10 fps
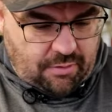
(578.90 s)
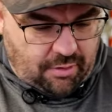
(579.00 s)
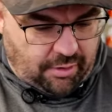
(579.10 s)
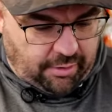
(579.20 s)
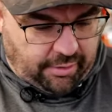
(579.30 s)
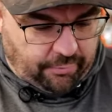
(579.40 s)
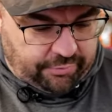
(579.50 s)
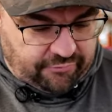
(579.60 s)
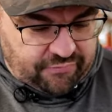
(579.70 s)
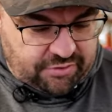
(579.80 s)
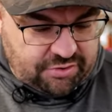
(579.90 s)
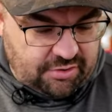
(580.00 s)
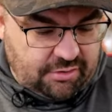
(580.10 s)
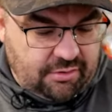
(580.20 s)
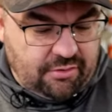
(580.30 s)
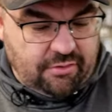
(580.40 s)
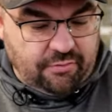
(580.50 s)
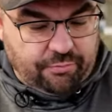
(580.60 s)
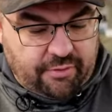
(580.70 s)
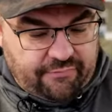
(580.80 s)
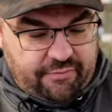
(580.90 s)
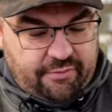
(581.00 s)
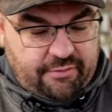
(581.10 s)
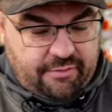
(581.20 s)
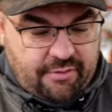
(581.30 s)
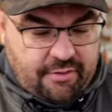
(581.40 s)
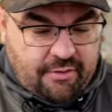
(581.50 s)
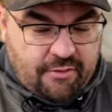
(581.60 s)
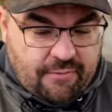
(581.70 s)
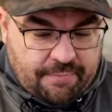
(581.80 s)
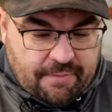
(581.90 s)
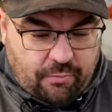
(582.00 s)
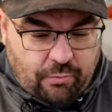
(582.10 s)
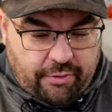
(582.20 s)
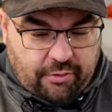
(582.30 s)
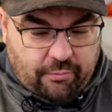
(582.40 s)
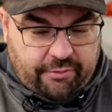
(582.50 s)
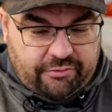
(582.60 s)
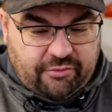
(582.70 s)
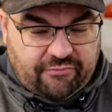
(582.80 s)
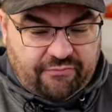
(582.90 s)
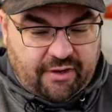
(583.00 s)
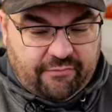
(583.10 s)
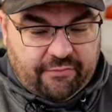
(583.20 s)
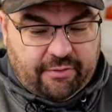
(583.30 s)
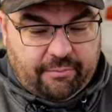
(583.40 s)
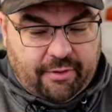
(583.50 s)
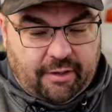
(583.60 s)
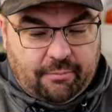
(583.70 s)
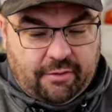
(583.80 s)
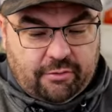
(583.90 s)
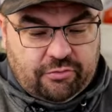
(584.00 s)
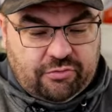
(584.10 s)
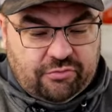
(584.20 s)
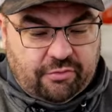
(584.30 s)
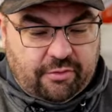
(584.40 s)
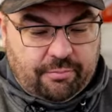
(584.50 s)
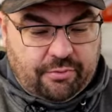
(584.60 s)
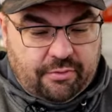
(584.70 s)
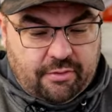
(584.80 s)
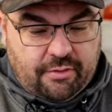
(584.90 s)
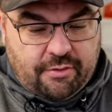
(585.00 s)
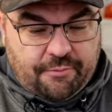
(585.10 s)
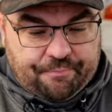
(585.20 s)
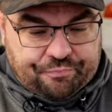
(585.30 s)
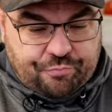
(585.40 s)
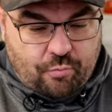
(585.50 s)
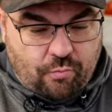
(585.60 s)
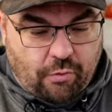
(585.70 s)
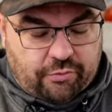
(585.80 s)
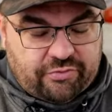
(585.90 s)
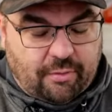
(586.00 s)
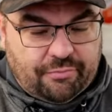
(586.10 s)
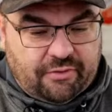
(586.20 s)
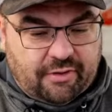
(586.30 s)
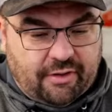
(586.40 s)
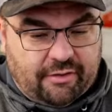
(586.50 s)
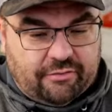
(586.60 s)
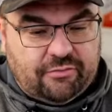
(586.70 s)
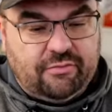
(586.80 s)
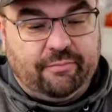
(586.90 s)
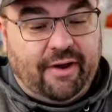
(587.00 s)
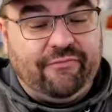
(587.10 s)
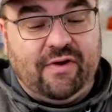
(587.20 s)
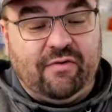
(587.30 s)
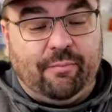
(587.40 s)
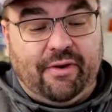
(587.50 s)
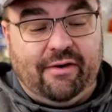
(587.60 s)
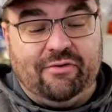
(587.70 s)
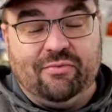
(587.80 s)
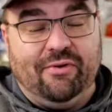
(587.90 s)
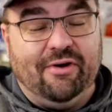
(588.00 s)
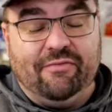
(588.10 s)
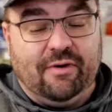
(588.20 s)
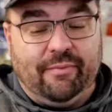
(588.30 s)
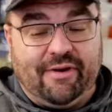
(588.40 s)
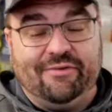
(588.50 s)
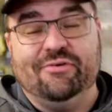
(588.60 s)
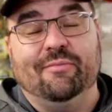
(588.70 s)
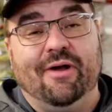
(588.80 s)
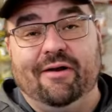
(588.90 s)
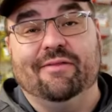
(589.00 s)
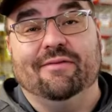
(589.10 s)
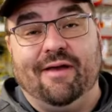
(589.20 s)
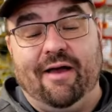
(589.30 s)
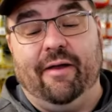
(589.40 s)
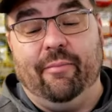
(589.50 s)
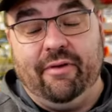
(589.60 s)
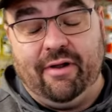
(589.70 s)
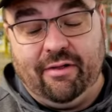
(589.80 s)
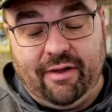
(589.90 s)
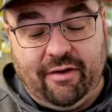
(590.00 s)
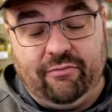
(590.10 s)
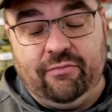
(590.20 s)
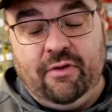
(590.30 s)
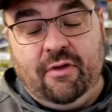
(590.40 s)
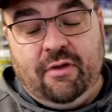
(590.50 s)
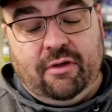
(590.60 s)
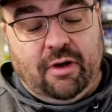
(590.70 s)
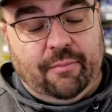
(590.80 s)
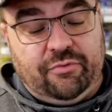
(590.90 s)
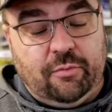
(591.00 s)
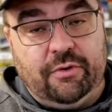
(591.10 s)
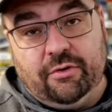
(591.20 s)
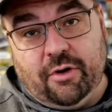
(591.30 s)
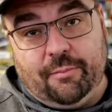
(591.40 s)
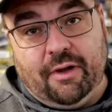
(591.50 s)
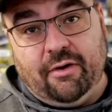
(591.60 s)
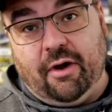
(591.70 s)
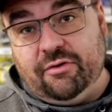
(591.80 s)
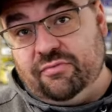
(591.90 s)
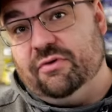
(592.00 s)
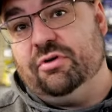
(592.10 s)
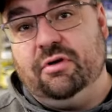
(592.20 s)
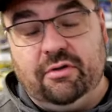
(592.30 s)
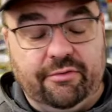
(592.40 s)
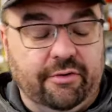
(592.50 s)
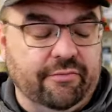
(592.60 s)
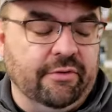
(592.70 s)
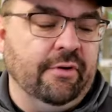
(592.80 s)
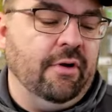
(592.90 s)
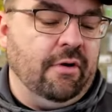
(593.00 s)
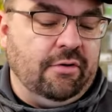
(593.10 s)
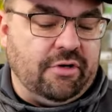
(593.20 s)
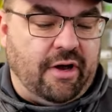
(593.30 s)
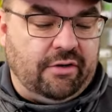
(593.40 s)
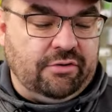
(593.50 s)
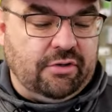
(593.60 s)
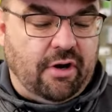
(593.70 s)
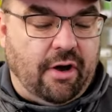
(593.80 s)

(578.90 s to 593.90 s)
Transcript: All right. When you're fishing the river in winter, what is your favorite bait? Minnows, shrimp, or something else? My favorite bait is whatever I'm catching them on at the time. And I'll have, I'm assuming you're talking about ice fishing in the river, Josh.